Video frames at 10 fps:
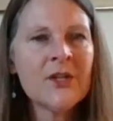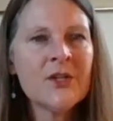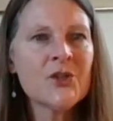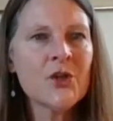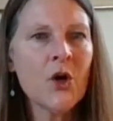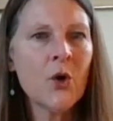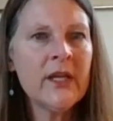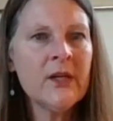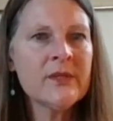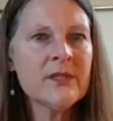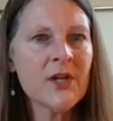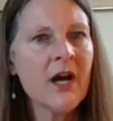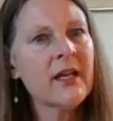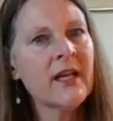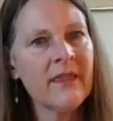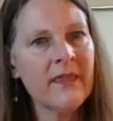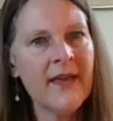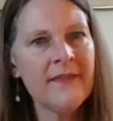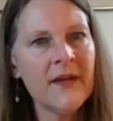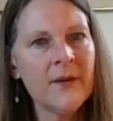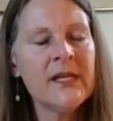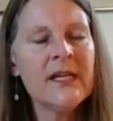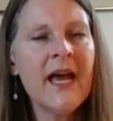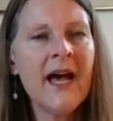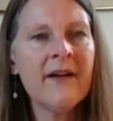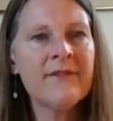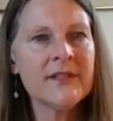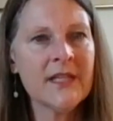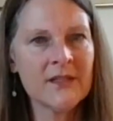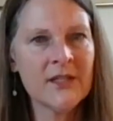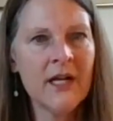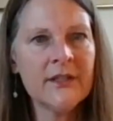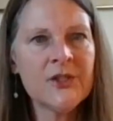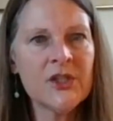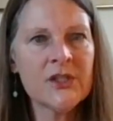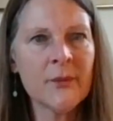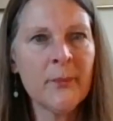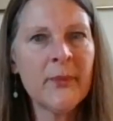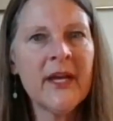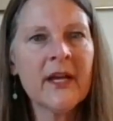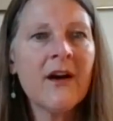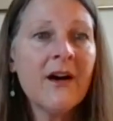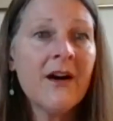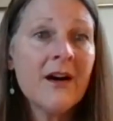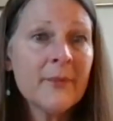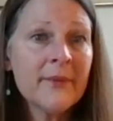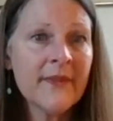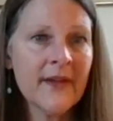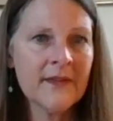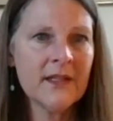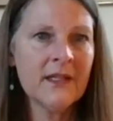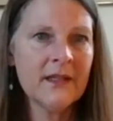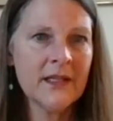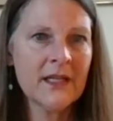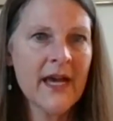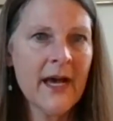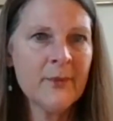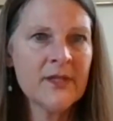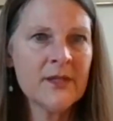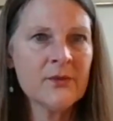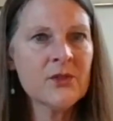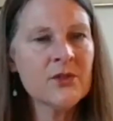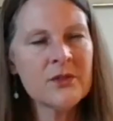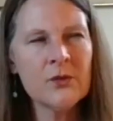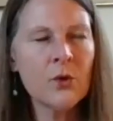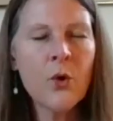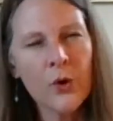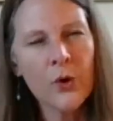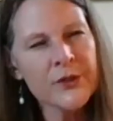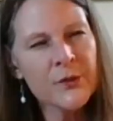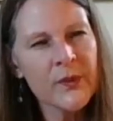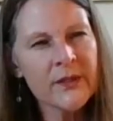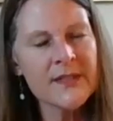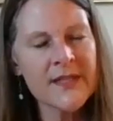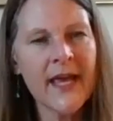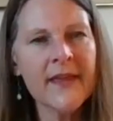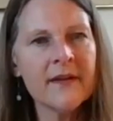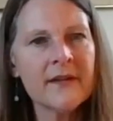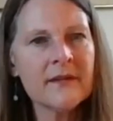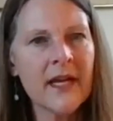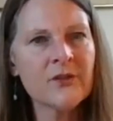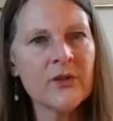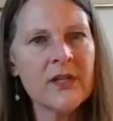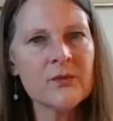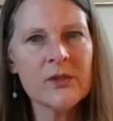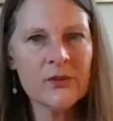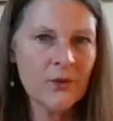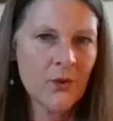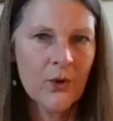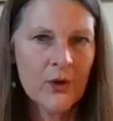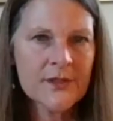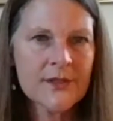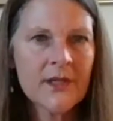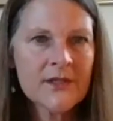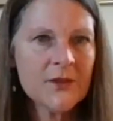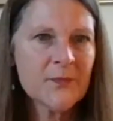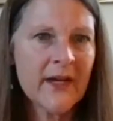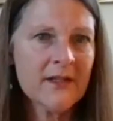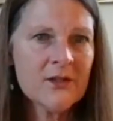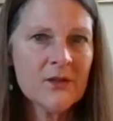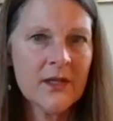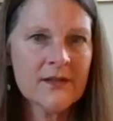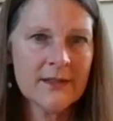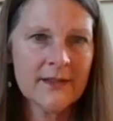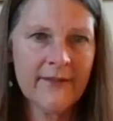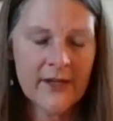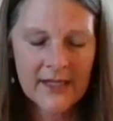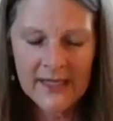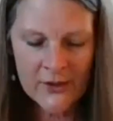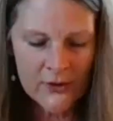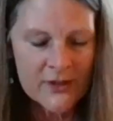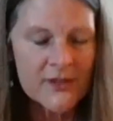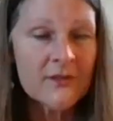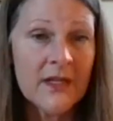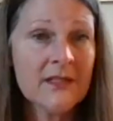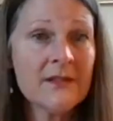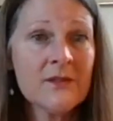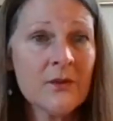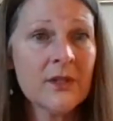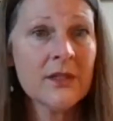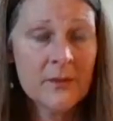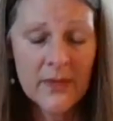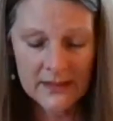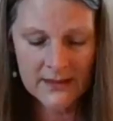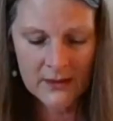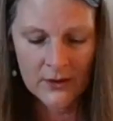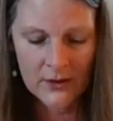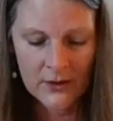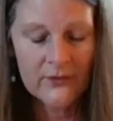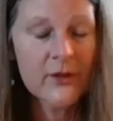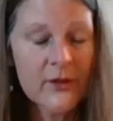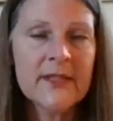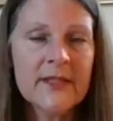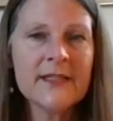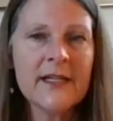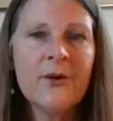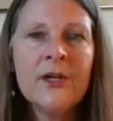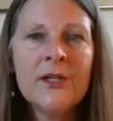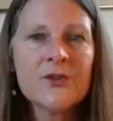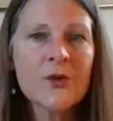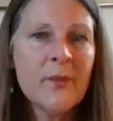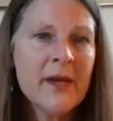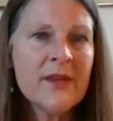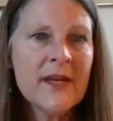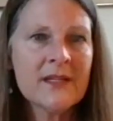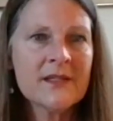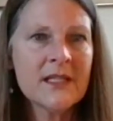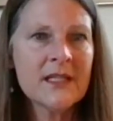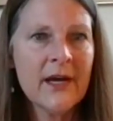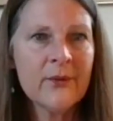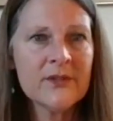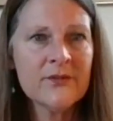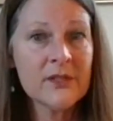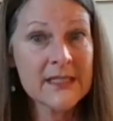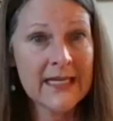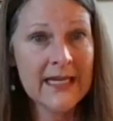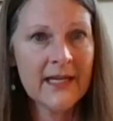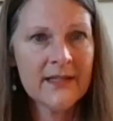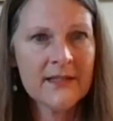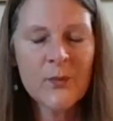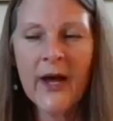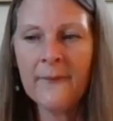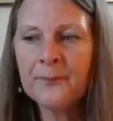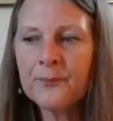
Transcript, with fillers: So he was talking then that we didn't have the technology to pick up that the healing had happened. It was too coarse, we could say, that the x-rays were too coarse, just back in 2011. And I know there's advances going on in medicine all over the place now. So maybe they can see it now with different scans. But